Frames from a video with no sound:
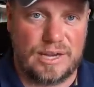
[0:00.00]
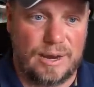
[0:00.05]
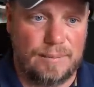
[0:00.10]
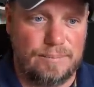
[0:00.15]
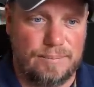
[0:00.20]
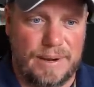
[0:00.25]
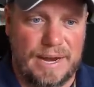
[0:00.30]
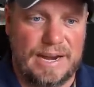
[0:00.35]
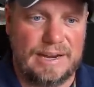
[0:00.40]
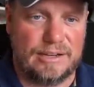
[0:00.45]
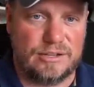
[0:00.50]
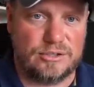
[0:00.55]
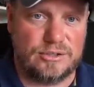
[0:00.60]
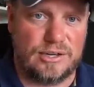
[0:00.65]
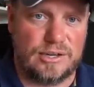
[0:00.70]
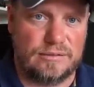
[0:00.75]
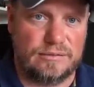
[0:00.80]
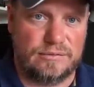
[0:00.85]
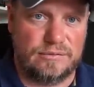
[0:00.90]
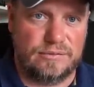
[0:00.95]
I'm buying a
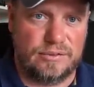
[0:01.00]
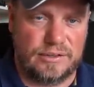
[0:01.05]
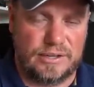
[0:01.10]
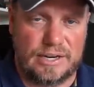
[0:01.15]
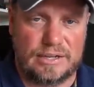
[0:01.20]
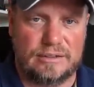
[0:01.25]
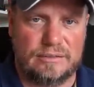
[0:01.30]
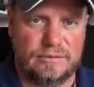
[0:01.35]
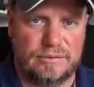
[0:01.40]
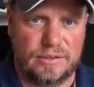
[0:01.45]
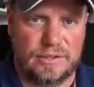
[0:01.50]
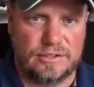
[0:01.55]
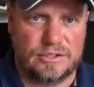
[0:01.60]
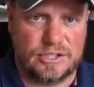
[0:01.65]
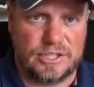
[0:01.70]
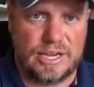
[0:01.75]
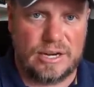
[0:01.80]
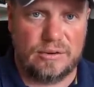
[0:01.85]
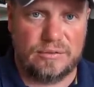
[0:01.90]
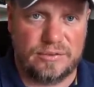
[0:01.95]
truck for this
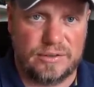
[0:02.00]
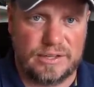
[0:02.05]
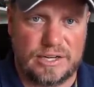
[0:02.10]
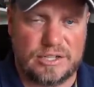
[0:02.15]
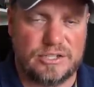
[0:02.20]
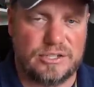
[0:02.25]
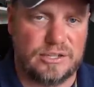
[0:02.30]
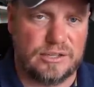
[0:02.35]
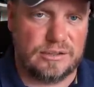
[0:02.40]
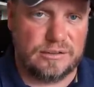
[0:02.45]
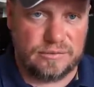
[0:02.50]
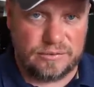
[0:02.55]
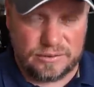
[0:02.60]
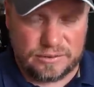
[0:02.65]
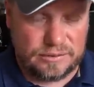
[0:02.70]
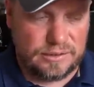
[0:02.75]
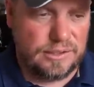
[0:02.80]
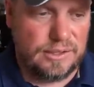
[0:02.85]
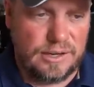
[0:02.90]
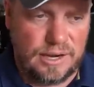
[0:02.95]
channel for next year, for